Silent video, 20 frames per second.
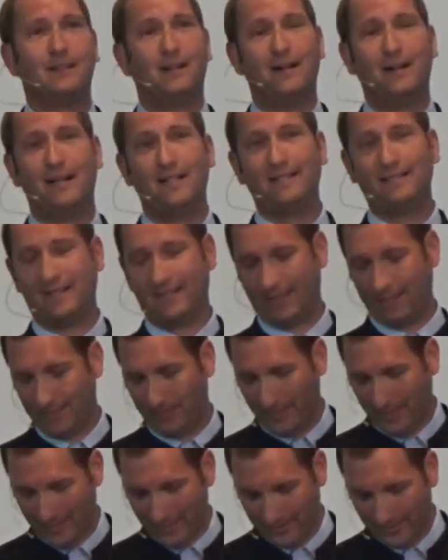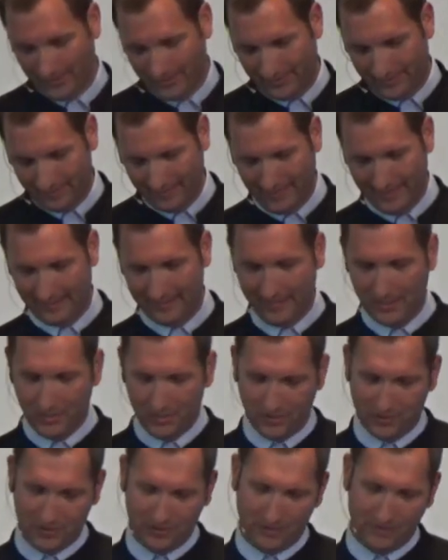us as the brothers and
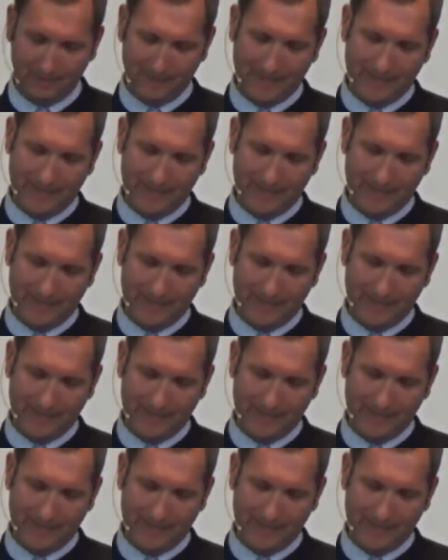sisters.